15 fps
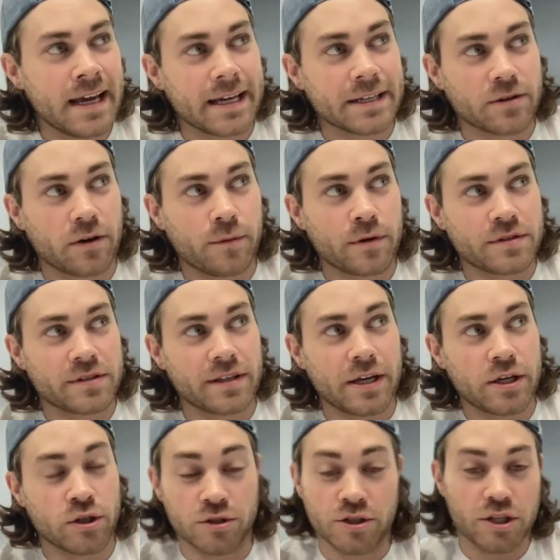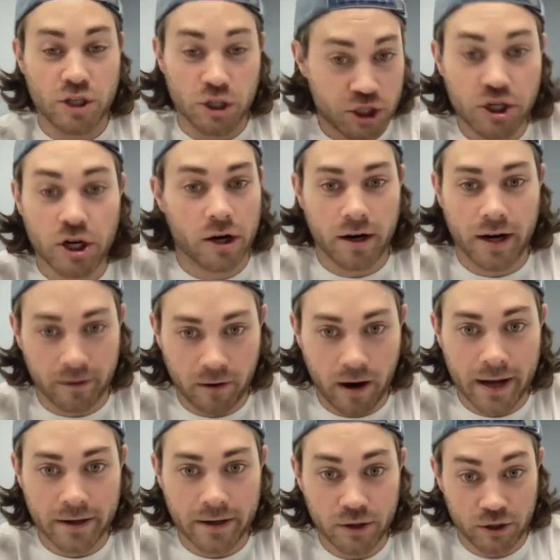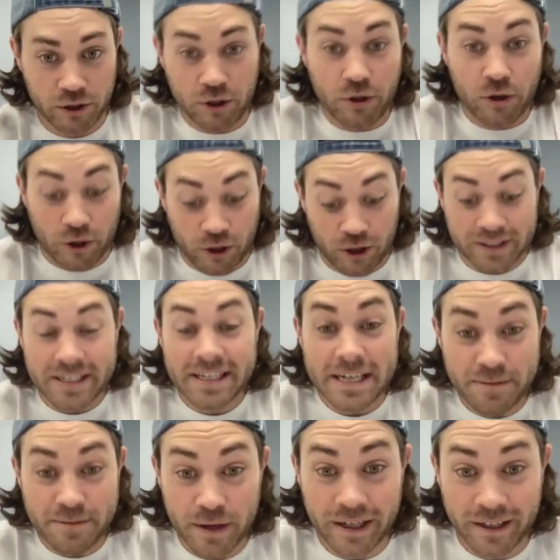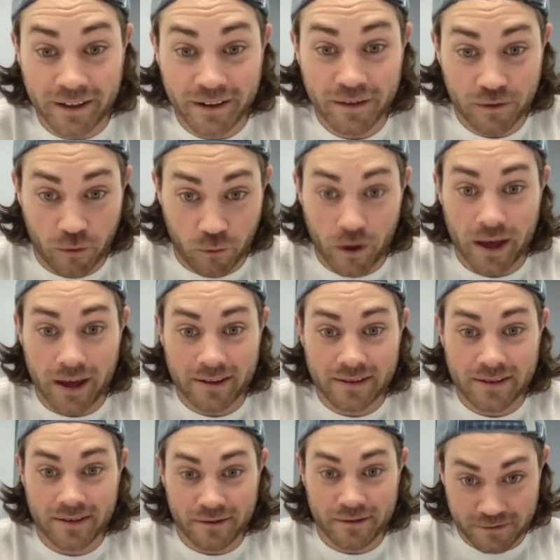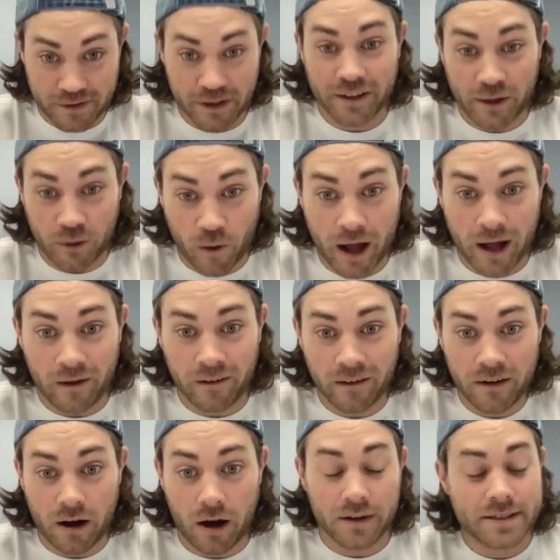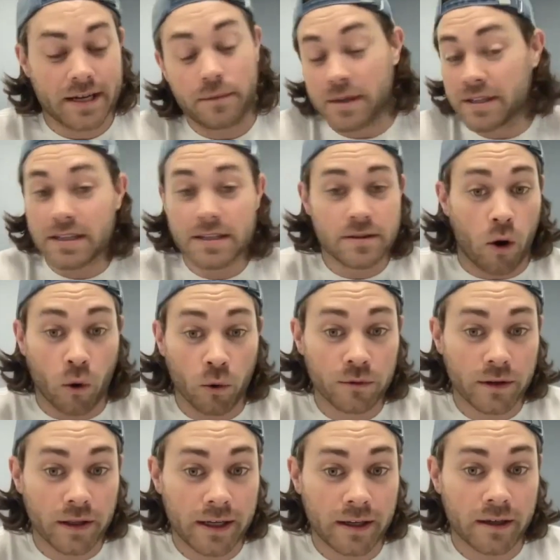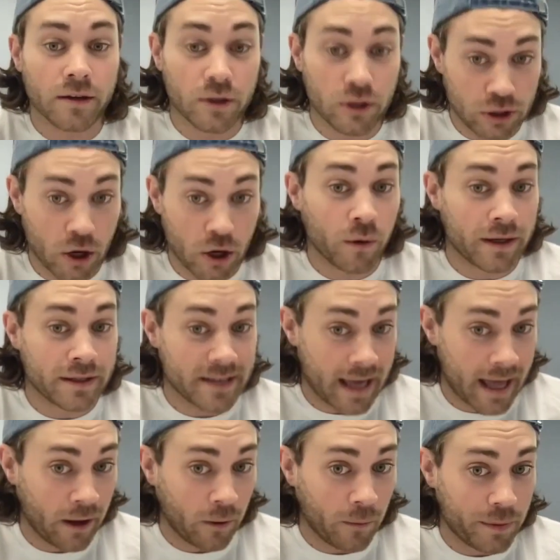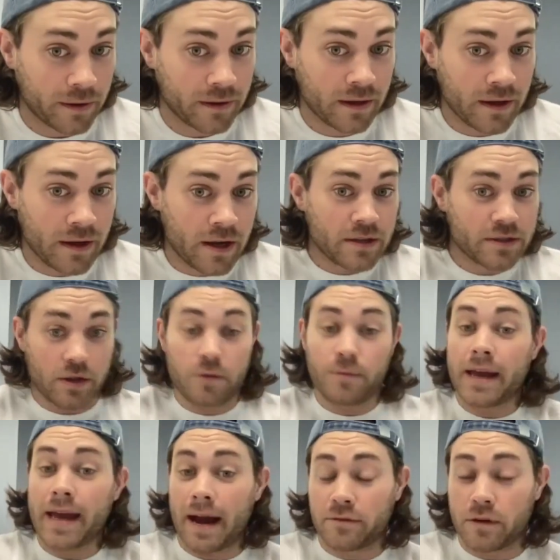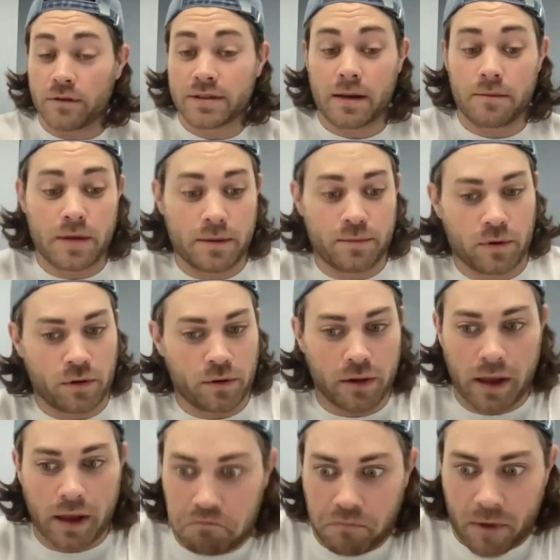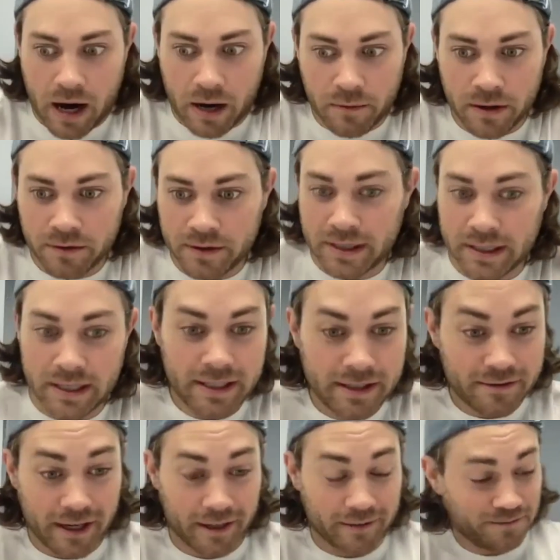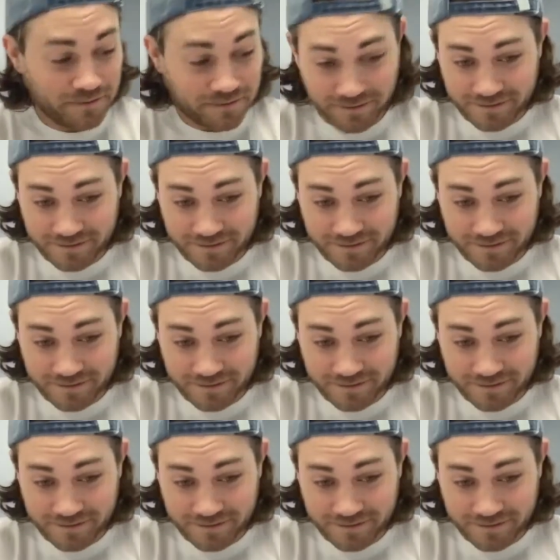It's almost like you're just assuring, right? You're keeping with feeling well all the time. This is only going to help. So you may have those same people who are like, I rarely get anything.